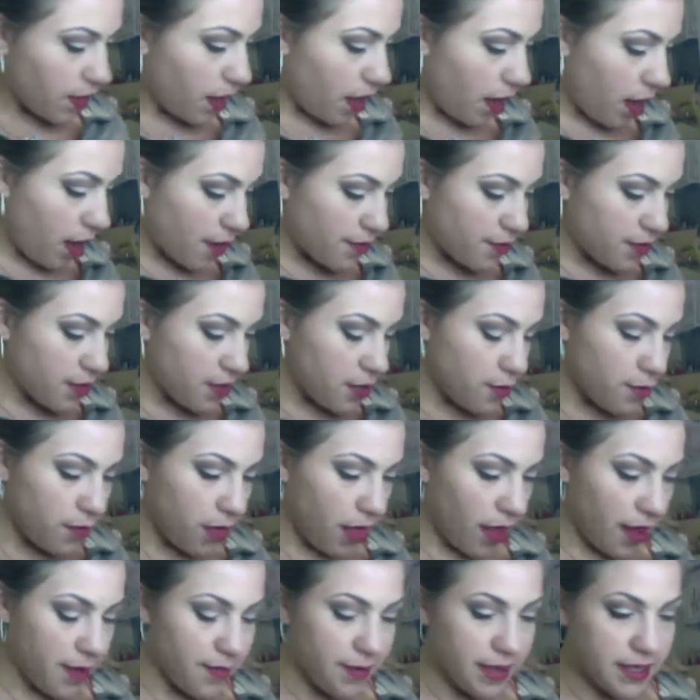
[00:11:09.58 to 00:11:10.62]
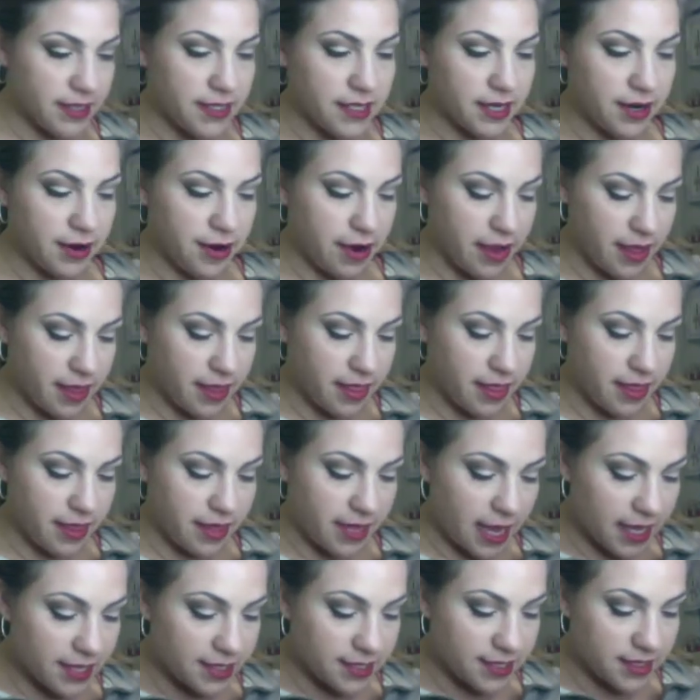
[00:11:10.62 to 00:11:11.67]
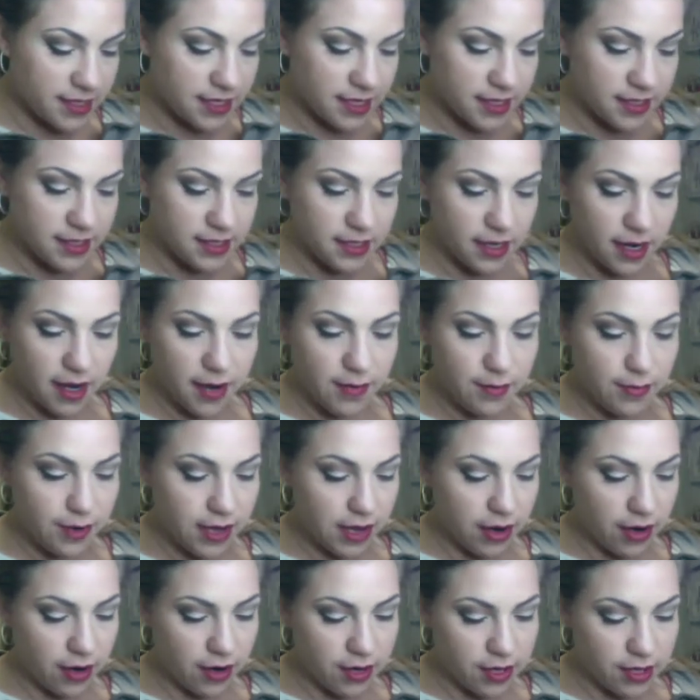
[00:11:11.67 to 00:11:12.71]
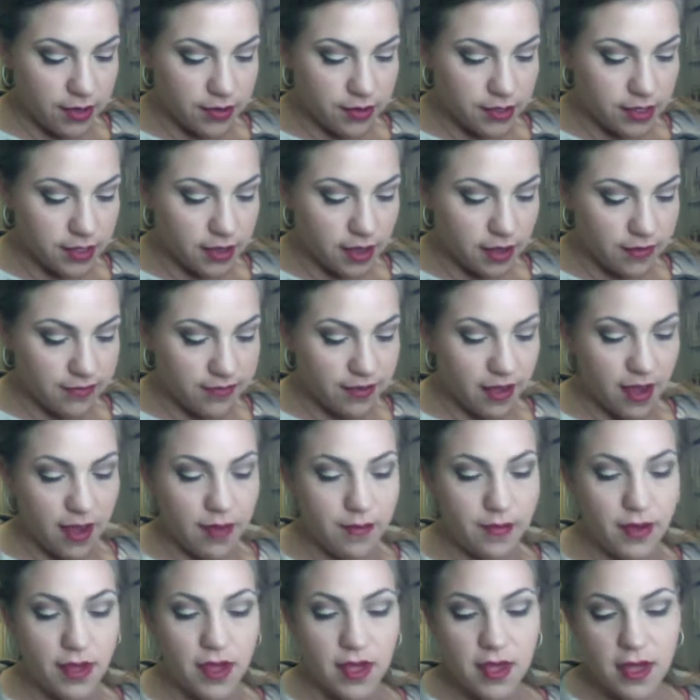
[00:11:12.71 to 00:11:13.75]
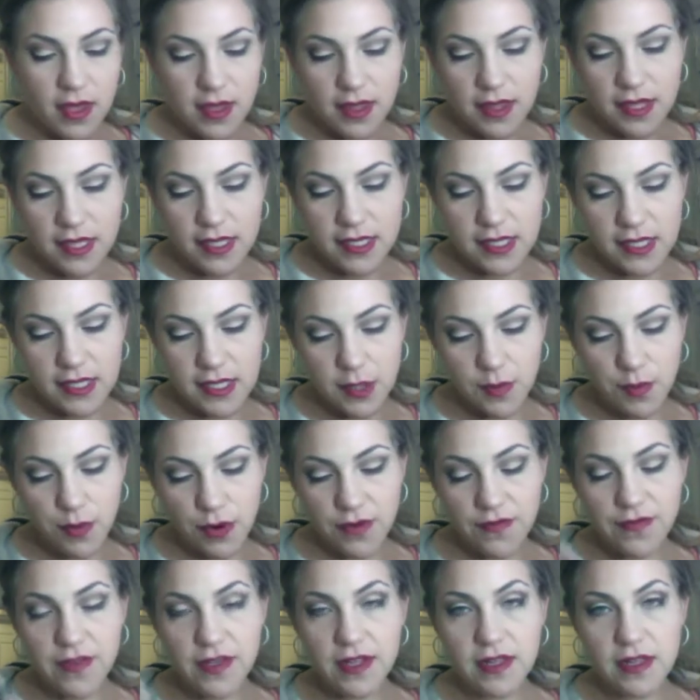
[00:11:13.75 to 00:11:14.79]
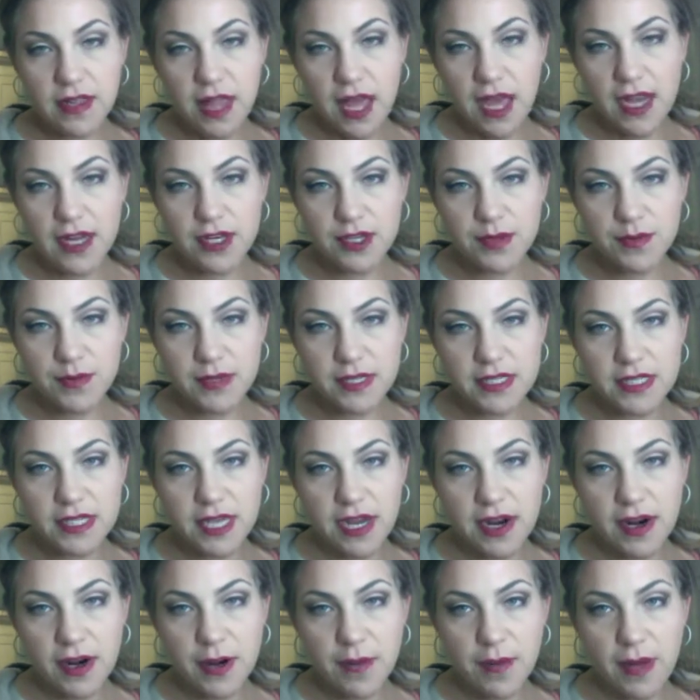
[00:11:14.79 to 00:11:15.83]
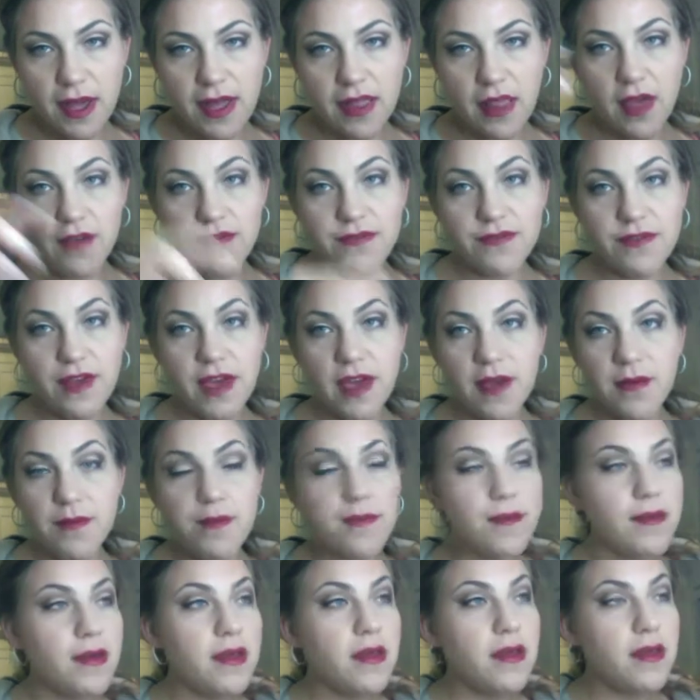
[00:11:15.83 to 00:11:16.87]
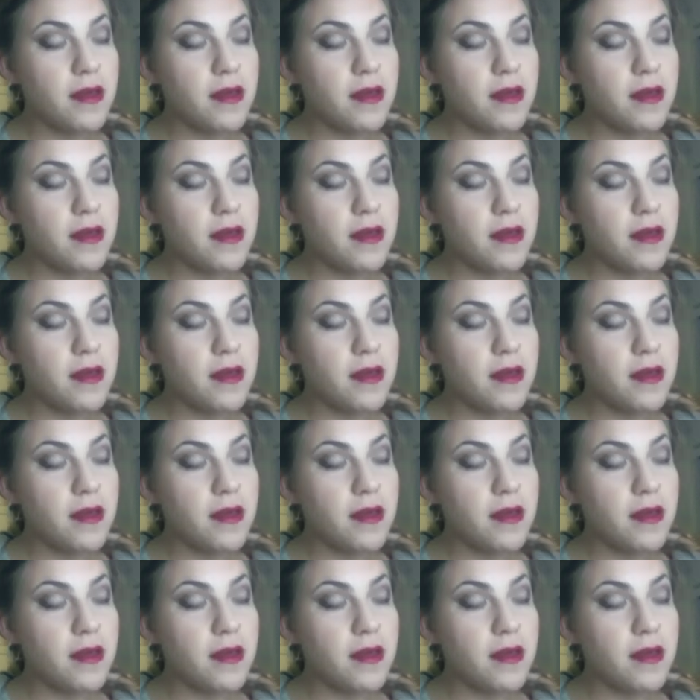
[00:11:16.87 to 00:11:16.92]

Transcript: I'm going to apply mascara. And yes, this time we are using La Femme. This is the Perfect Lash Mascara by La Femme.